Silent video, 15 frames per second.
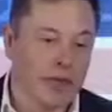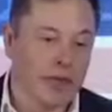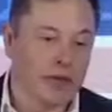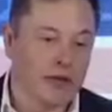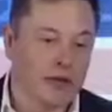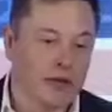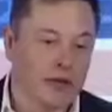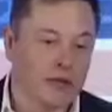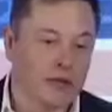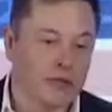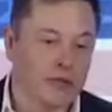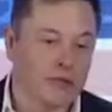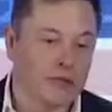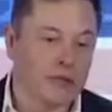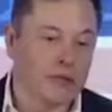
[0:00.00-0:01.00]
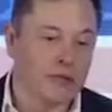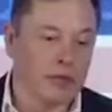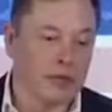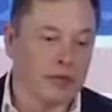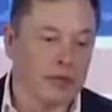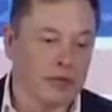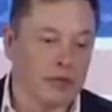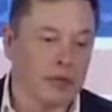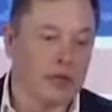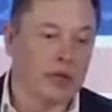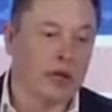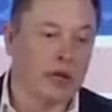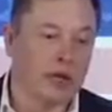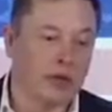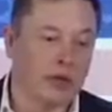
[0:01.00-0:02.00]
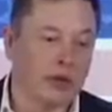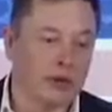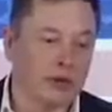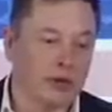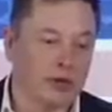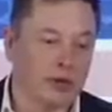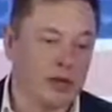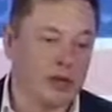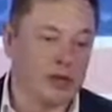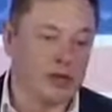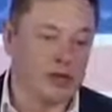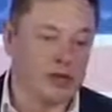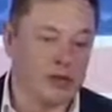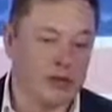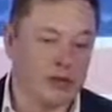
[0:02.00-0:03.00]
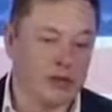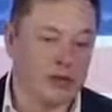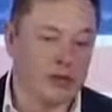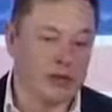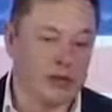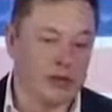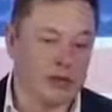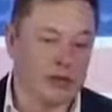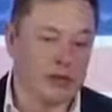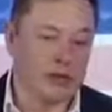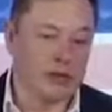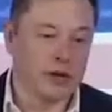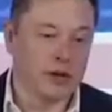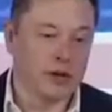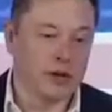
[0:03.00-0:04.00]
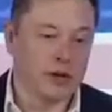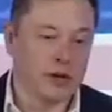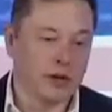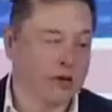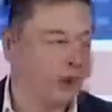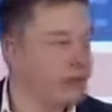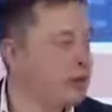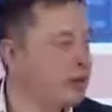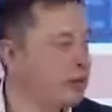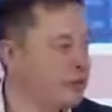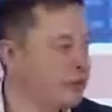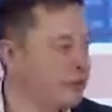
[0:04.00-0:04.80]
and fundamentally improve the efficiency of the grid.